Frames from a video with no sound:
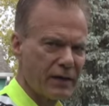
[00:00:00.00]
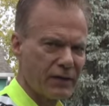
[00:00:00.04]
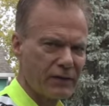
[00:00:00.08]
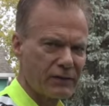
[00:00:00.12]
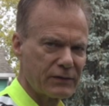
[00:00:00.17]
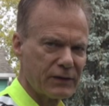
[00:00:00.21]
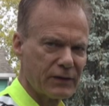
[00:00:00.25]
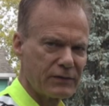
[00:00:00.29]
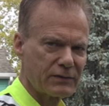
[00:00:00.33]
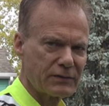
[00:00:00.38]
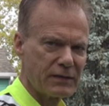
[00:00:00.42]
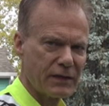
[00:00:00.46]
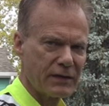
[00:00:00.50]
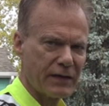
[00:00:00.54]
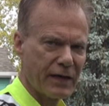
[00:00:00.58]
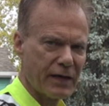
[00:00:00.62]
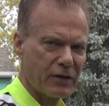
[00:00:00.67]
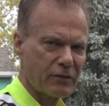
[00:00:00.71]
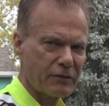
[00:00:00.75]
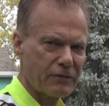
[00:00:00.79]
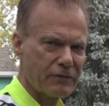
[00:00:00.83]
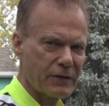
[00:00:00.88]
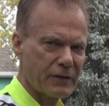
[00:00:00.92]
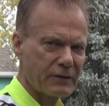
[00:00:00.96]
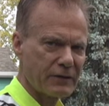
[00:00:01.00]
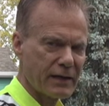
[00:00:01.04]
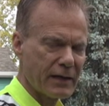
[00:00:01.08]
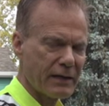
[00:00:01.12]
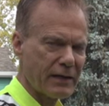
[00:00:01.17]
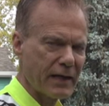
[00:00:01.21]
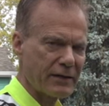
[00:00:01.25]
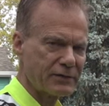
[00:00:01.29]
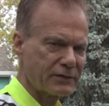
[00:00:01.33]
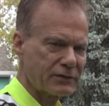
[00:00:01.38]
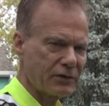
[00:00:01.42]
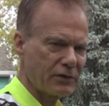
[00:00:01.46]
an existing outfit
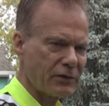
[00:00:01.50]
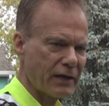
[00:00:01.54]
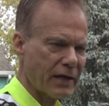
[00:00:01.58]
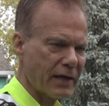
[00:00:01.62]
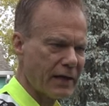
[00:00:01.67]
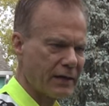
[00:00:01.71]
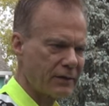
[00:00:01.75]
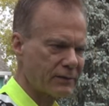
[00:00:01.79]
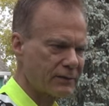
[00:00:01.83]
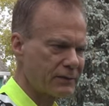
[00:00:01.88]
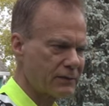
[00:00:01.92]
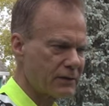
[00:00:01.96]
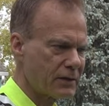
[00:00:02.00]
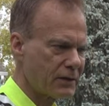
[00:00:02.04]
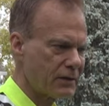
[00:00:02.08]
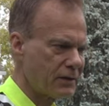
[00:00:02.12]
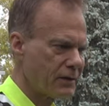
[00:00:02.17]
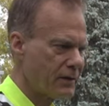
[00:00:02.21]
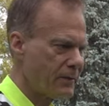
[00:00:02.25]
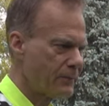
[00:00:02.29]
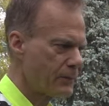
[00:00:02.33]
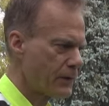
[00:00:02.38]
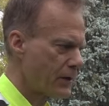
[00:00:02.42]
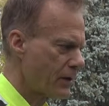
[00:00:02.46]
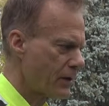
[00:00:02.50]
that still has the